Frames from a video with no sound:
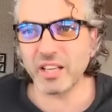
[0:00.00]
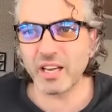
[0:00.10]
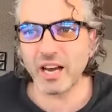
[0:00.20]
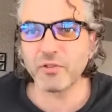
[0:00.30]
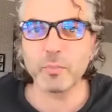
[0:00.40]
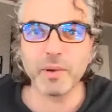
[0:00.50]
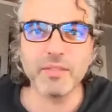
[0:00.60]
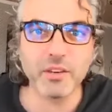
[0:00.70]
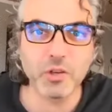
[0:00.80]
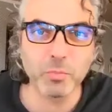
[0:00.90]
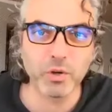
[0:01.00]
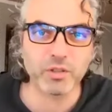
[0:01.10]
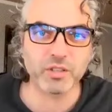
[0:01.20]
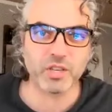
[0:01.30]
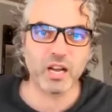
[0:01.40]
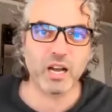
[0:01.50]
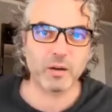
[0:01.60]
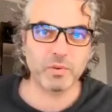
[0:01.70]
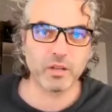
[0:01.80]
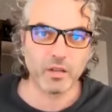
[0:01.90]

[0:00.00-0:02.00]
God forbid, then you book the job.